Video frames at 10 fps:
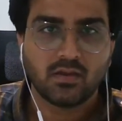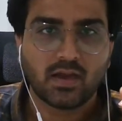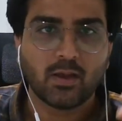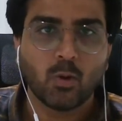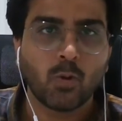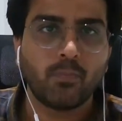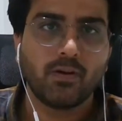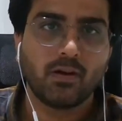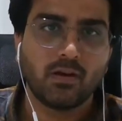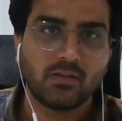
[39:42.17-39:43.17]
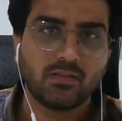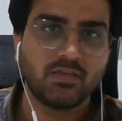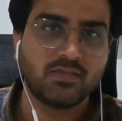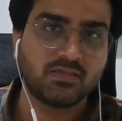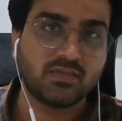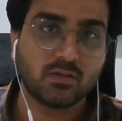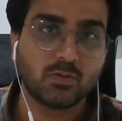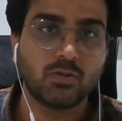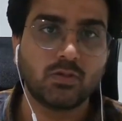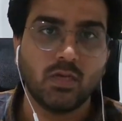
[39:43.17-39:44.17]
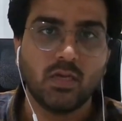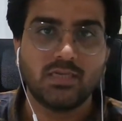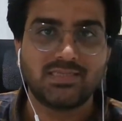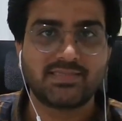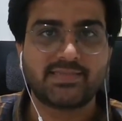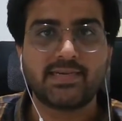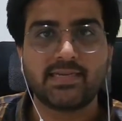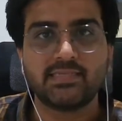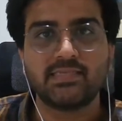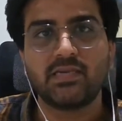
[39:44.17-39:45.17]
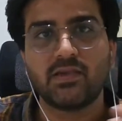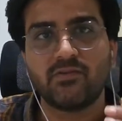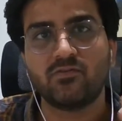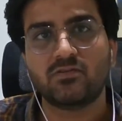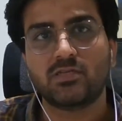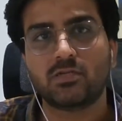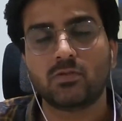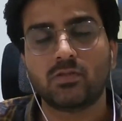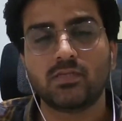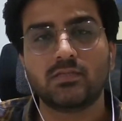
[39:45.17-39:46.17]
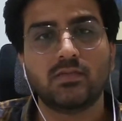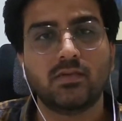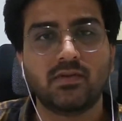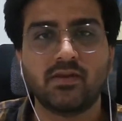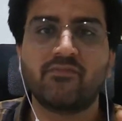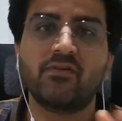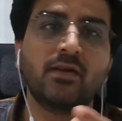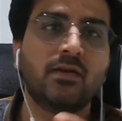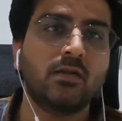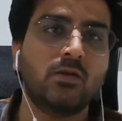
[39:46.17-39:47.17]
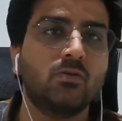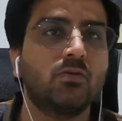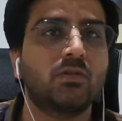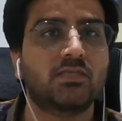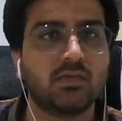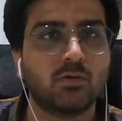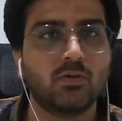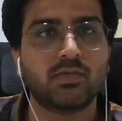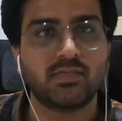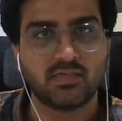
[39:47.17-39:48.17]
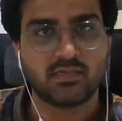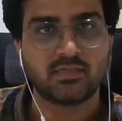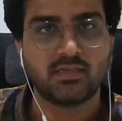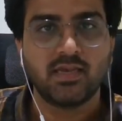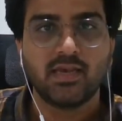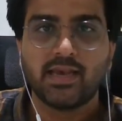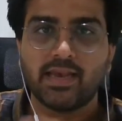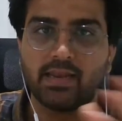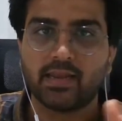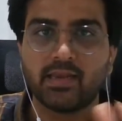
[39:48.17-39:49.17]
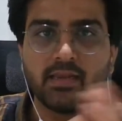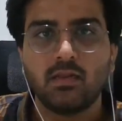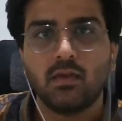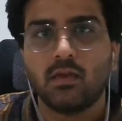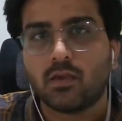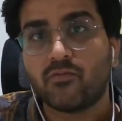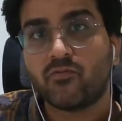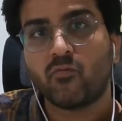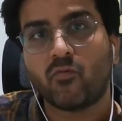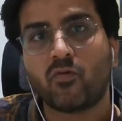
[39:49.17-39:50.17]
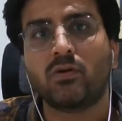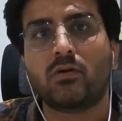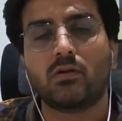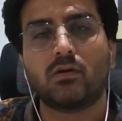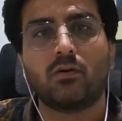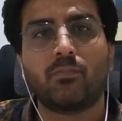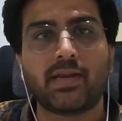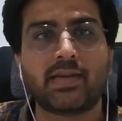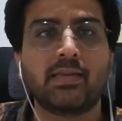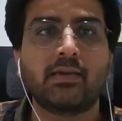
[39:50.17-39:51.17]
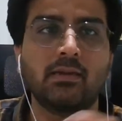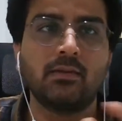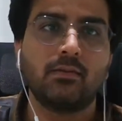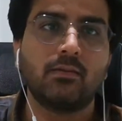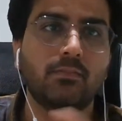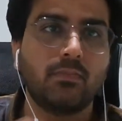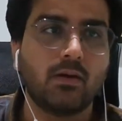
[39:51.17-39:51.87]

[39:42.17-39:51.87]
I hope this is the good strategy. If you stick to this, definitely you will see good results. And again, if you want practical,